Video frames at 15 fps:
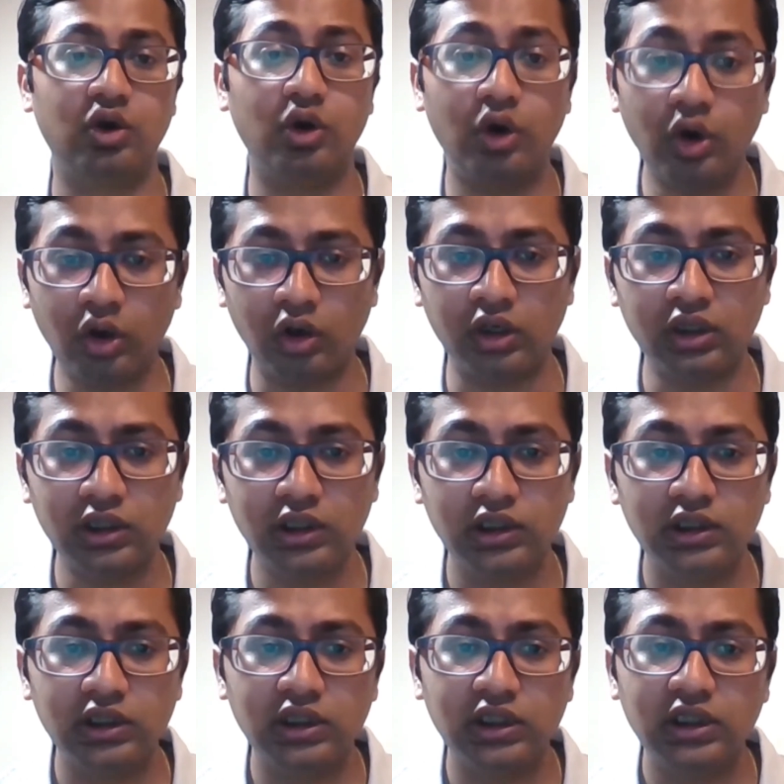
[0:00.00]
or
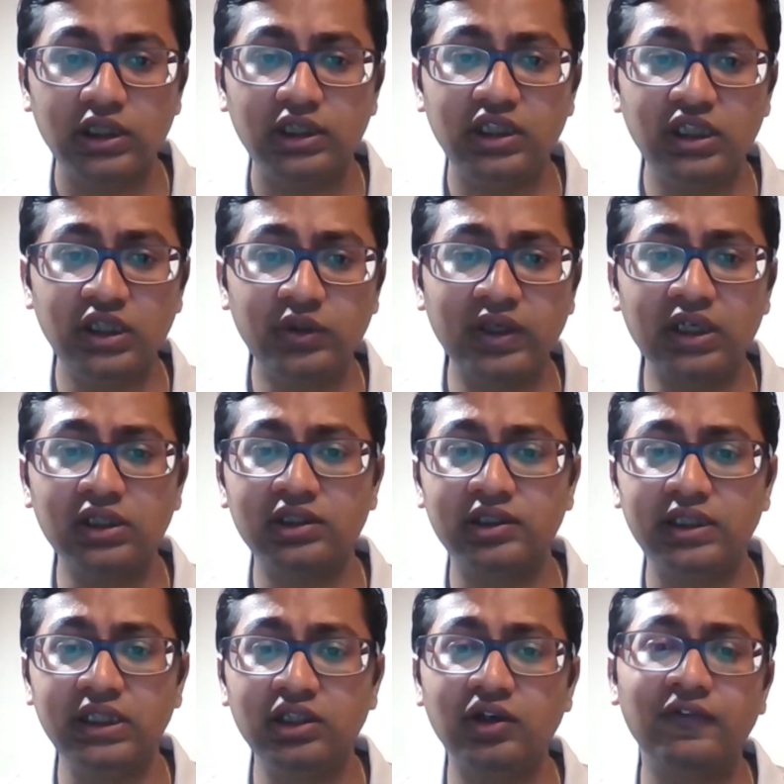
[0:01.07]
you can
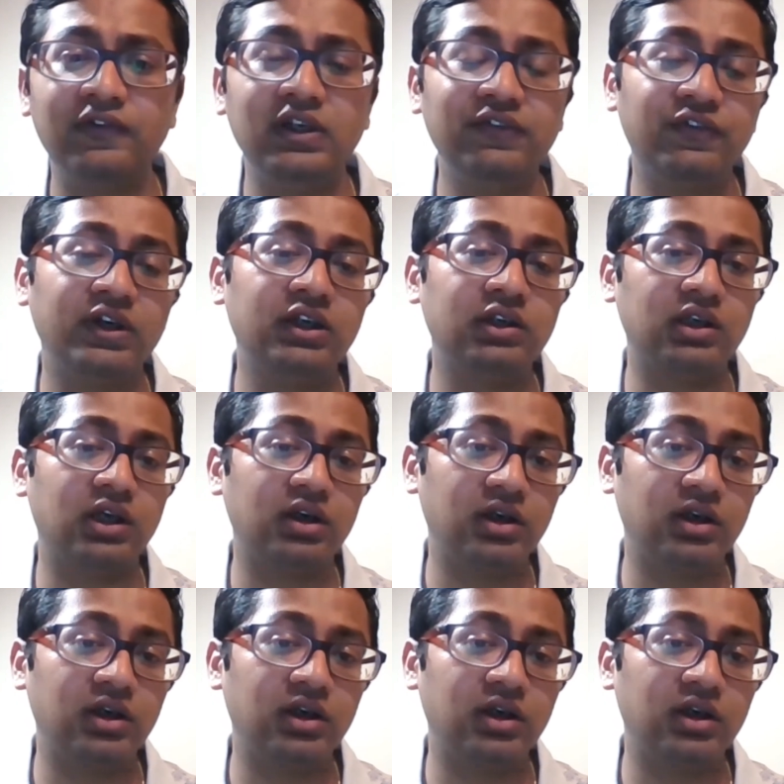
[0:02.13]
think of different